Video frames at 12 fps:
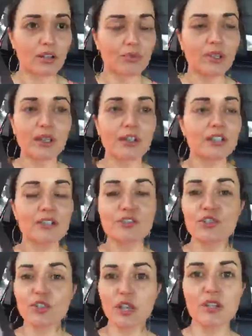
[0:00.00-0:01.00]
if we let
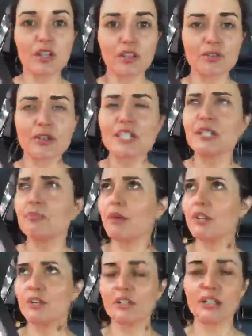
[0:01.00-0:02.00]
ourselves judge others,
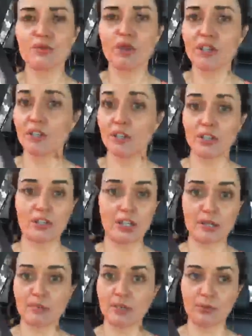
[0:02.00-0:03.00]
especially rushing to
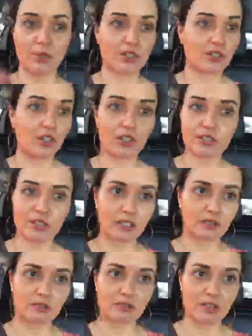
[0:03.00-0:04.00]
judgment, which
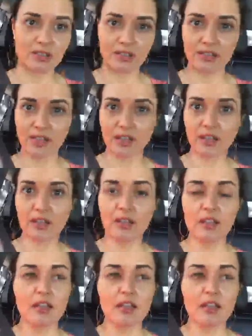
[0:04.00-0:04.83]
also is a thing,